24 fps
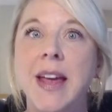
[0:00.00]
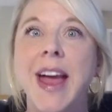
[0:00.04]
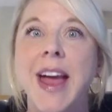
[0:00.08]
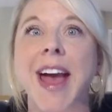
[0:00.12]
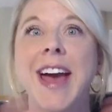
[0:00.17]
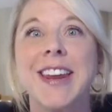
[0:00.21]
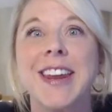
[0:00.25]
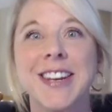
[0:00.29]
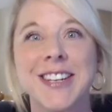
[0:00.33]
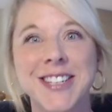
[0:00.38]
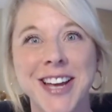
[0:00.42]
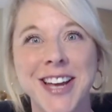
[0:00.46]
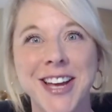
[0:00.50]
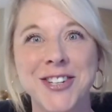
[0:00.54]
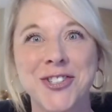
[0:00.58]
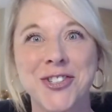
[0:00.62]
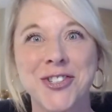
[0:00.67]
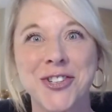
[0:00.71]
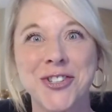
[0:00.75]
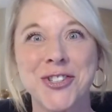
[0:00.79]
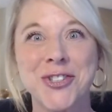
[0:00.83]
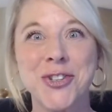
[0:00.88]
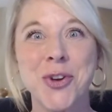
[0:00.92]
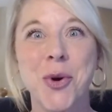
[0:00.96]
and
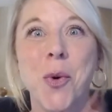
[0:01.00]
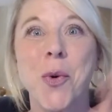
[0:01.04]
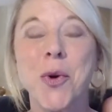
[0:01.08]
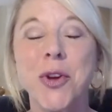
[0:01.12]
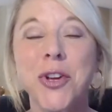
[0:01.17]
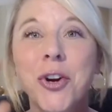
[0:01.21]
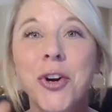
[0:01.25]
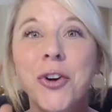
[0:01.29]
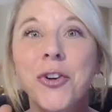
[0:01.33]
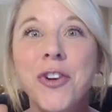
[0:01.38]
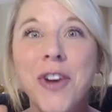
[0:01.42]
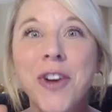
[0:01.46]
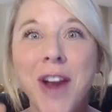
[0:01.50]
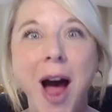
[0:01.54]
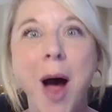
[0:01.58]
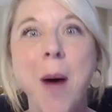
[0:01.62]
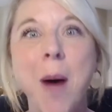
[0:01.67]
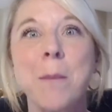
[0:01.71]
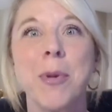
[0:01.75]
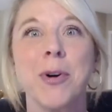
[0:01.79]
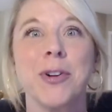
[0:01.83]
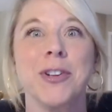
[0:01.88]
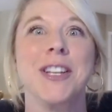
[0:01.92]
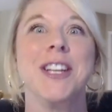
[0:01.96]
attention, so you're
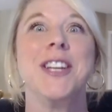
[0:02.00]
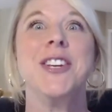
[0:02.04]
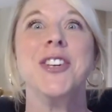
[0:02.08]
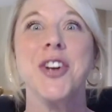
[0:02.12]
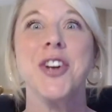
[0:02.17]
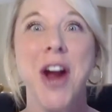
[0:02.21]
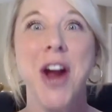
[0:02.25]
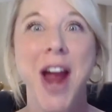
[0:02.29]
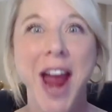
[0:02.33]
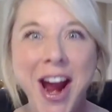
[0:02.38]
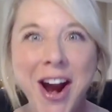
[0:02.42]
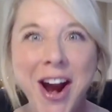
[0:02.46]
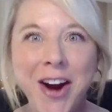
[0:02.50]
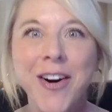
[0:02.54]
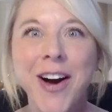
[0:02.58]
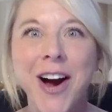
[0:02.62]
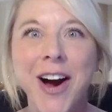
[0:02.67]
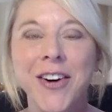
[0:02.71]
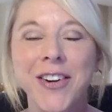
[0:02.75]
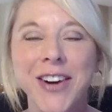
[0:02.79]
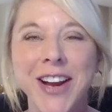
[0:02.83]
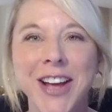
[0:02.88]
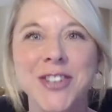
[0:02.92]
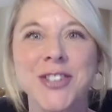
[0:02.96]
not pulling your hair
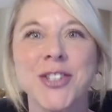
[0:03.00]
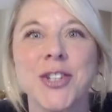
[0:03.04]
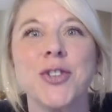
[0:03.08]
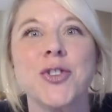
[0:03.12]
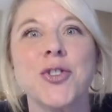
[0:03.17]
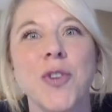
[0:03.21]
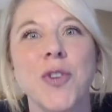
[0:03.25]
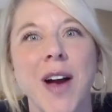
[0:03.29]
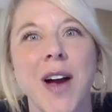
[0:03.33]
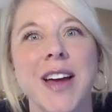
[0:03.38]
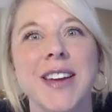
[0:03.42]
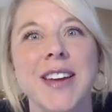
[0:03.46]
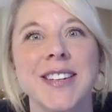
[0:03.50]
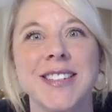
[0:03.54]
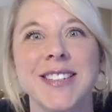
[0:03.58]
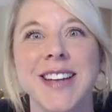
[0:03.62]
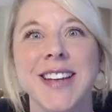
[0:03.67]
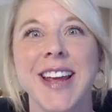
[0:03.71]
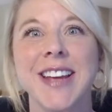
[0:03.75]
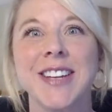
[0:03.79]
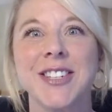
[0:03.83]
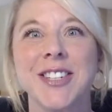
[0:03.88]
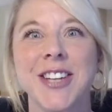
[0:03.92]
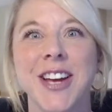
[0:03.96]
out as you try to
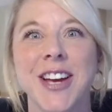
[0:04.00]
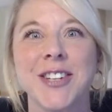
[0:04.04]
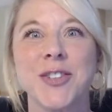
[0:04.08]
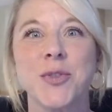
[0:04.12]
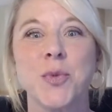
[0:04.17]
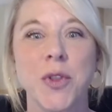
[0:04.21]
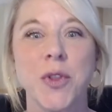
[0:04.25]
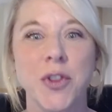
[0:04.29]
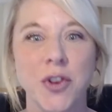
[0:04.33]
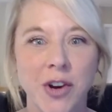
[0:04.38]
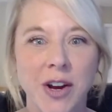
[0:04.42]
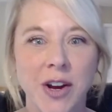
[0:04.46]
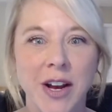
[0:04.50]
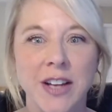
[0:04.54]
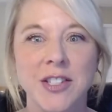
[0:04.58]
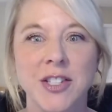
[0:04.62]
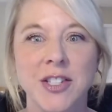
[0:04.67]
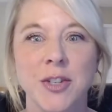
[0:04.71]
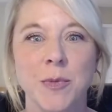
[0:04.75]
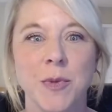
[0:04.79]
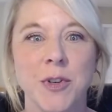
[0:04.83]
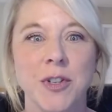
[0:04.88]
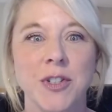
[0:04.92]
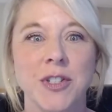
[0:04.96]
stay in touch with your
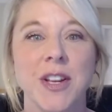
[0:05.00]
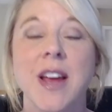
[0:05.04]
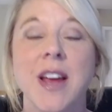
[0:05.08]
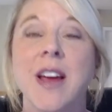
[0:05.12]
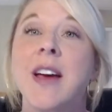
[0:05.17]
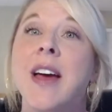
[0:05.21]
customers.